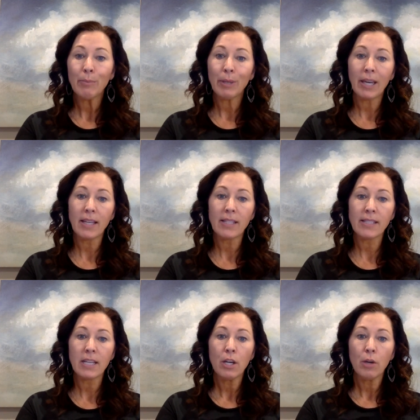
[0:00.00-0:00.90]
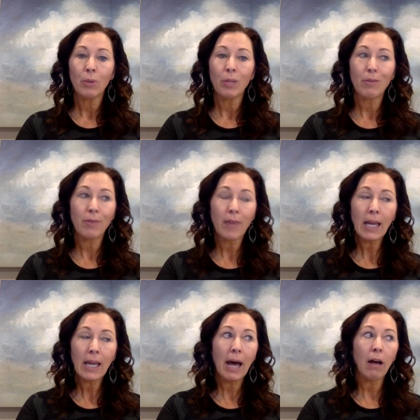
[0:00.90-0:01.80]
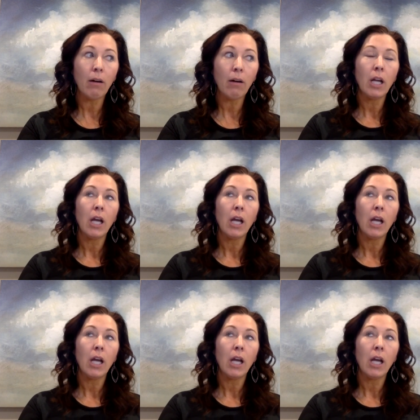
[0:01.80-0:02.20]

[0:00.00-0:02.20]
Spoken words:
Because when you think about